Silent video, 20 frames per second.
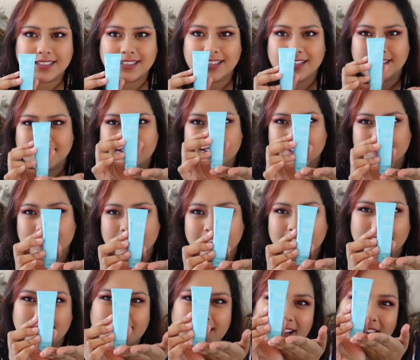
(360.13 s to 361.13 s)
Cleanser.
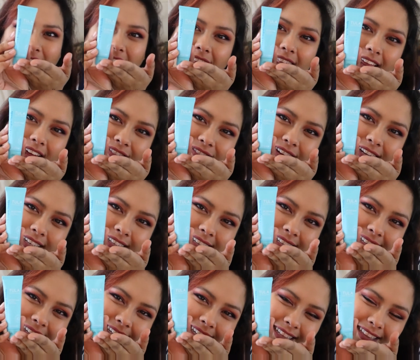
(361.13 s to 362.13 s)
I love it.
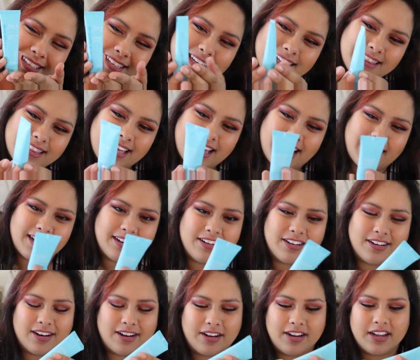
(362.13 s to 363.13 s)
Look at that.
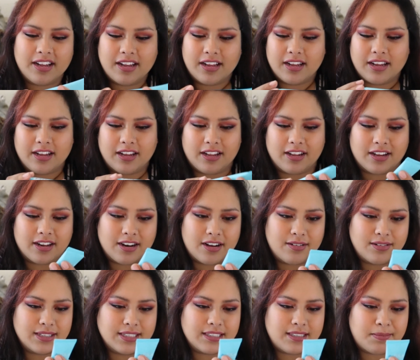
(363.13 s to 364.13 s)
You can
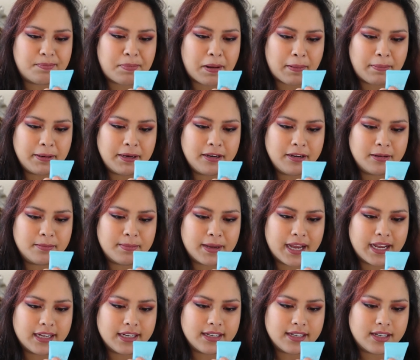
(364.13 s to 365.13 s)
always pop it in your
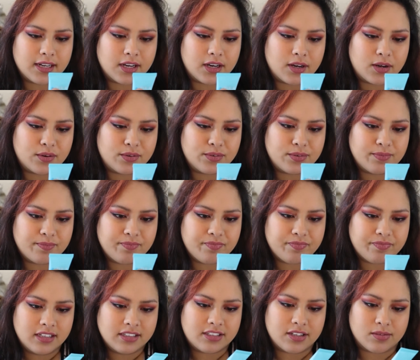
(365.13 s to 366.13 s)
bag and go.
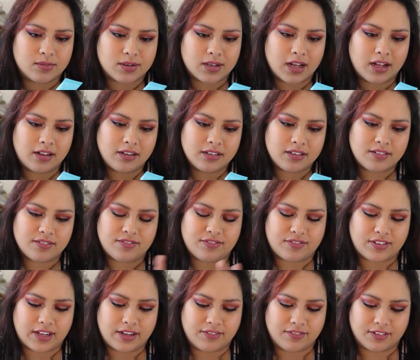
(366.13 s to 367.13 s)
So cult
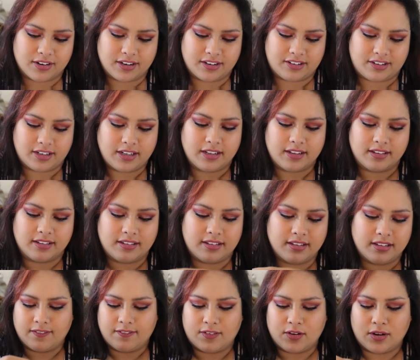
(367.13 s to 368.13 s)
favorite, geez.
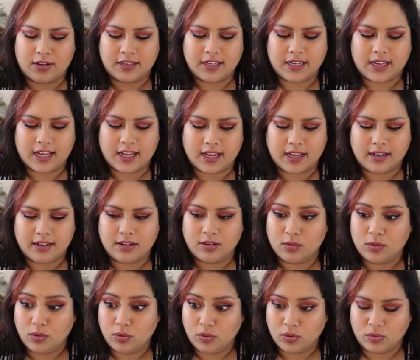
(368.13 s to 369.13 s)
Fold again.
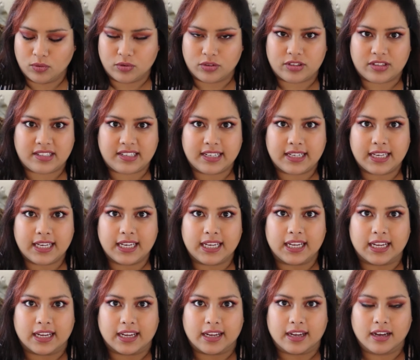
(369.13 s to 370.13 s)
Ooh,
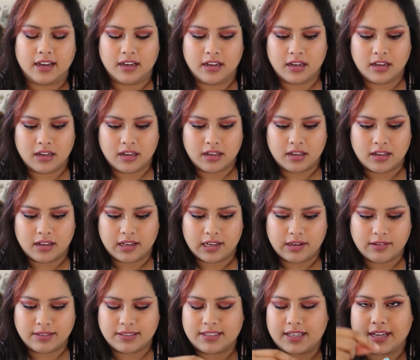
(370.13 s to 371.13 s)
sticky.
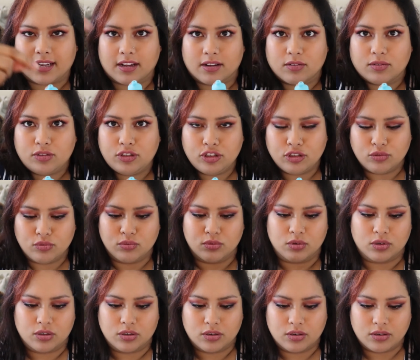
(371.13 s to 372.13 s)
It was like a shoo.
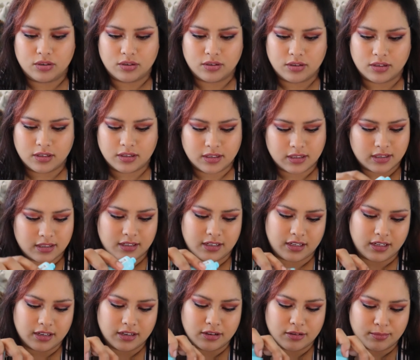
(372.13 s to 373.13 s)

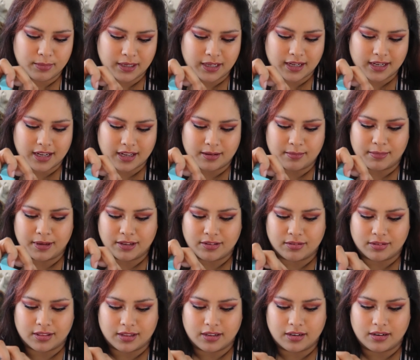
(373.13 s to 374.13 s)
You know me, I gotta mess
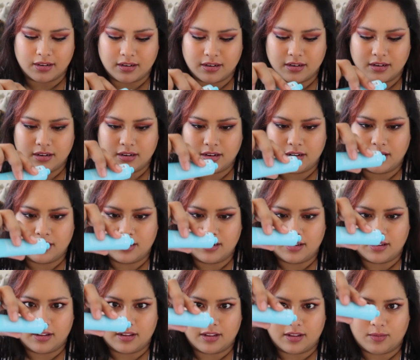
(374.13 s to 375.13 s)
with it.
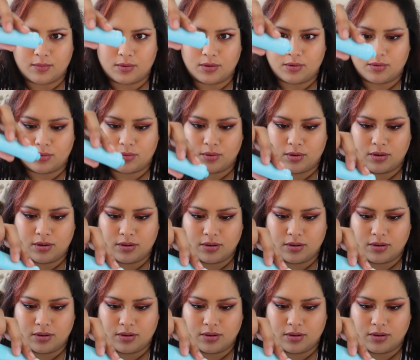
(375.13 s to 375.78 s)
Woo.